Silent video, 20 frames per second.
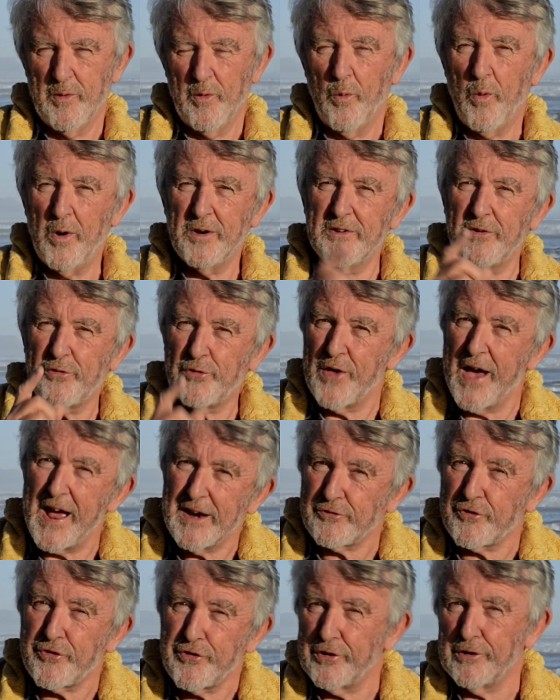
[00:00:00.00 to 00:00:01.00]
What is
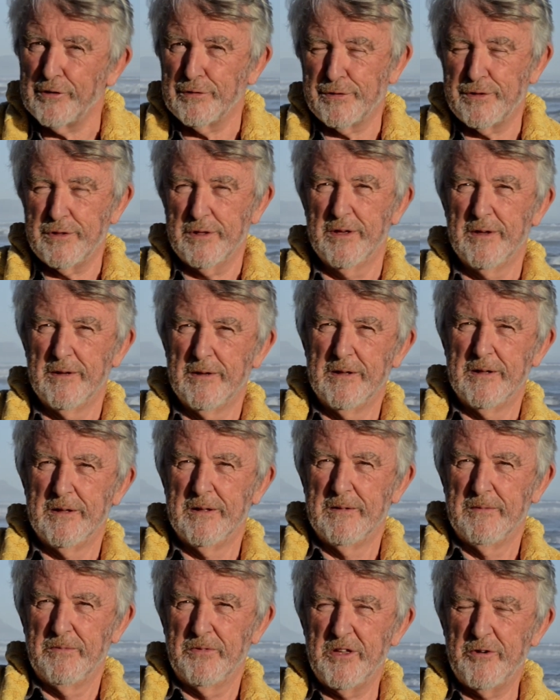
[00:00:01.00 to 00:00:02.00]
that truth
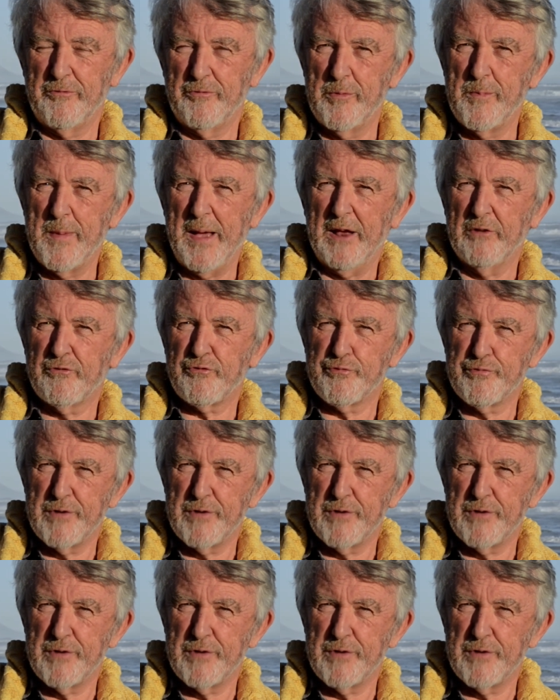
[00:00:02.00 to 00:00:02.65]
that remains